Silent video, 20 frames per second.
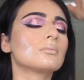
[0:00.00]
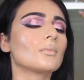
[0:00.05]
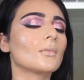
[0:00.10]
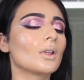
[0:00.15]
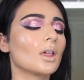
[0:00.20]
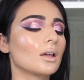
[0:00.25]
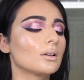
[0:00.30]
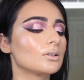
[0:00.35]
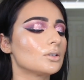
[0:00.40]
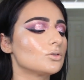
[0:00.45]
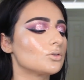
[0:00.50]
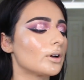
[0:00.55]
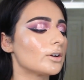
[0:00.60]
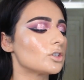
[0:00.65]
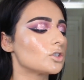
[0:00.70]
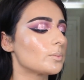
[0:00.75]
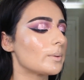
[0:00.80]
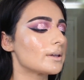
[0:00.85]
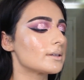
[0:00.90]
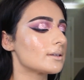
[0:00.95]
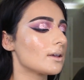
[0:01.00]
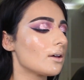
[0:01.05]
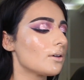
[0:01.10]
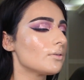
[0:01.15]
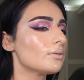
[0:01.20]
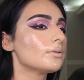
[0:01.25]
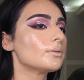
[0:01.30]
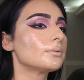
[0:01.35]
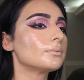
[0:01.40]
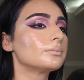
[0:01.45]
I like to drench
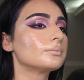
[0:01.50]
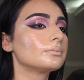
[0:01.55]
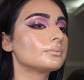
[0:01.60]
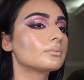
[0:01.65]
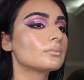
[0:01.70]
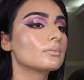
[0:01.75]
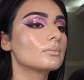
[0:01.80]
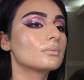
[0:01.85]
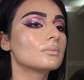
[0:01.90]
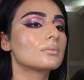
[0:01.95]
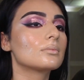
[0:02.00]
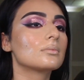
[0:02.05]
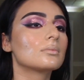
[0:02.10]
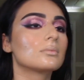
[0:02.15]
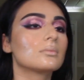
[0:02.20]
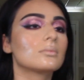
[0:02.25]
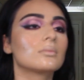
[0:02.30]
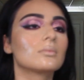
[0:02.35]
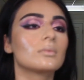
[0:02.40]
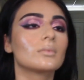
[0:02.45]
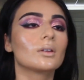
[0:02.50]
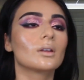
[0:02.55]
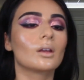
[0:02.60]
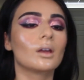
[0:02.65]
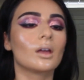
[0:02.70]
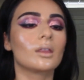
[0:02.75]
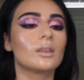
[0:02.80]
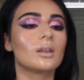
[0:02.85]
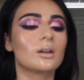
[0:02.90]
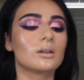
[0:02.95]
myself,
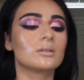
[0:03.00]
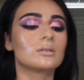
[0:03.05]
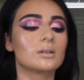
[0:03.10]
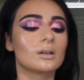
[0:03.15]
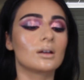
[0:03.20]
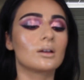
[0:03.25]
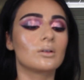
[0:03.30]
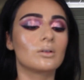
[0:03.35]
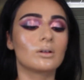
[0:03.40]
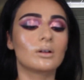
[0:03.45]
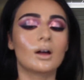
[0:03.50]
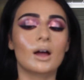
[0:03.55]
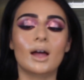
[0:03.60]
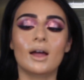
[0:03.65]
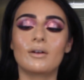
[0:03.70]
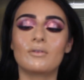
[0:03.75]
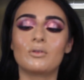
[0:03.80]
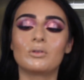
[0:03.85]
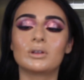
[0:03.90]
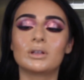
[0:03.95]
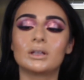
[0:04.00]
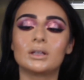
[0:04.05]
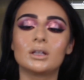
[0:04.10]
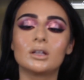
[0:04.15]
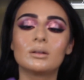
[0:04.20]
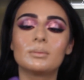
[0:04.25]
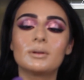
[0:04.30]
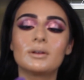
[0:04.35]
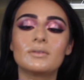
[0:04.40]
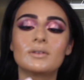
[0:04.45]
and then I have only a
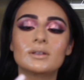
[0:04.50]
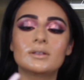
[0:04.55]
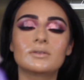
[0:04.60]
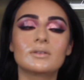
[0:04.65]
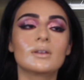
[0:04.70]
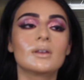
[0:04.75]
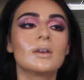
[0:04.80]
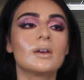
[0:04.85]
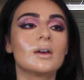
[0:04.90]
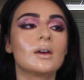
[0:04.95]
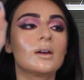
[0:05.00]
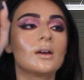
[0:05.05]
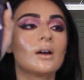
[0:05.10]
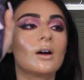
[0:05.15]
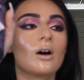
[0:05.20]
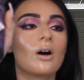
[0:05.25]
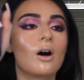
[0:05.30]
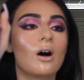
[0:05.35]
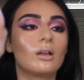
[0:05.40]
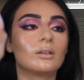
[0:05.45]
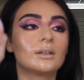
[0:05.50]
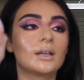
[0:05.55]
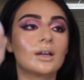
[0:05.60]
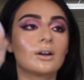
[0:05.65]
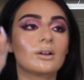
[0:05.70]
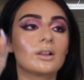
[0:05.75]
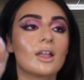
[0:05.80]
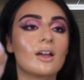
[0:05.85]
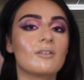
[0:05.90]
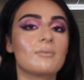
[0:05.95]
little bit of this
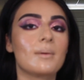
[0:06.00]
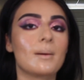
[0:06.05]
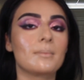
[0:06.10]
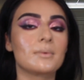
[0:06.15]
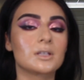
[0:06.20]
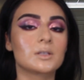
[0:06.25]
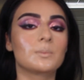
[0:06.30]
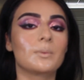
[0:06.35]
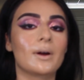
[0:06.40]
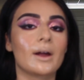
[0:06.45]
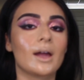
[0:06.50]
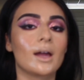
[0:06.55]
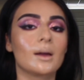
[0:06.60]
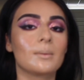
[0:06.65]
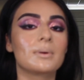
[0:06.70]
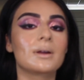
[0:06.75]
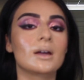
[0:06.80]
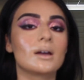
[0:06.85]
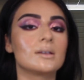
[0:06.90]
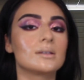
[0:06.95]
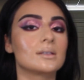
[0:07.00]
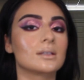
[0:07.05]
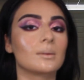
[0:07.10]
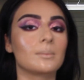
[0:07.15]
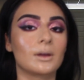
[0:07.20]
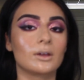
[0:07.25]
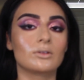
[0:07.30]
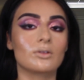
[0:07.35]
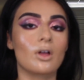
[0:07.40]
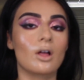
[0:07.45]
all-nighter left. I'm gonna spray it because it's gonna
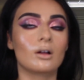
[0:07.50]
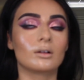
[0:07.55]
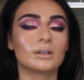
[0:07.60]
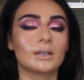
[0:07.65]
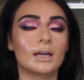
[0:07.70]
be a long